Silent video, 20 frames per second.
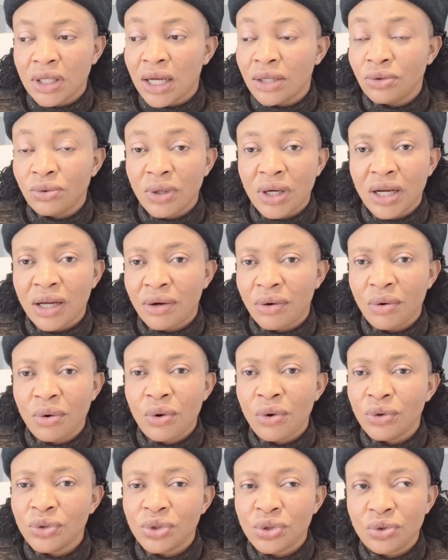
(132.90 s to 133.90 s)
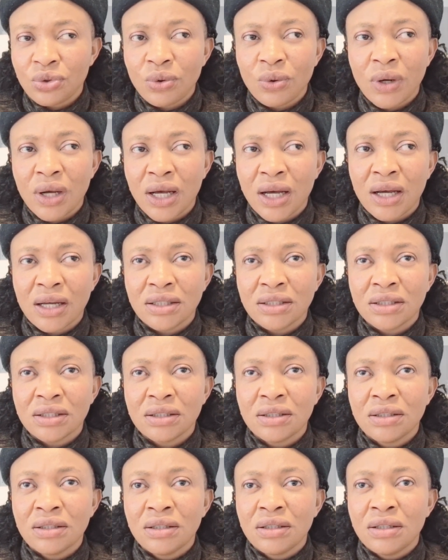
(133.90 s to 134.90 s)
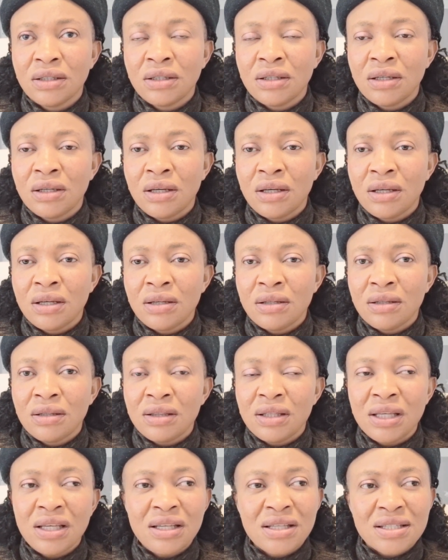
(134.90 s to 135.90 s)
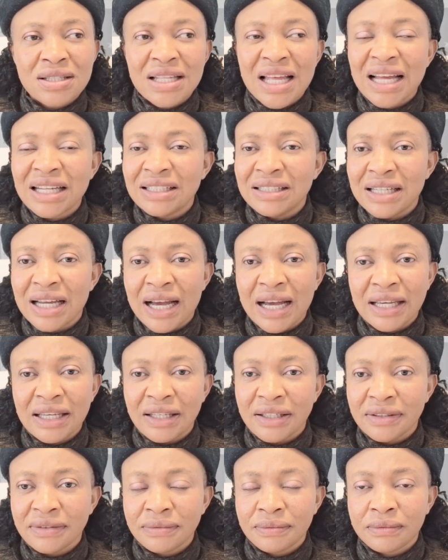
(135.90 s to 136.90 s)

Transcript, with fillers: that you cannot control and things start dying.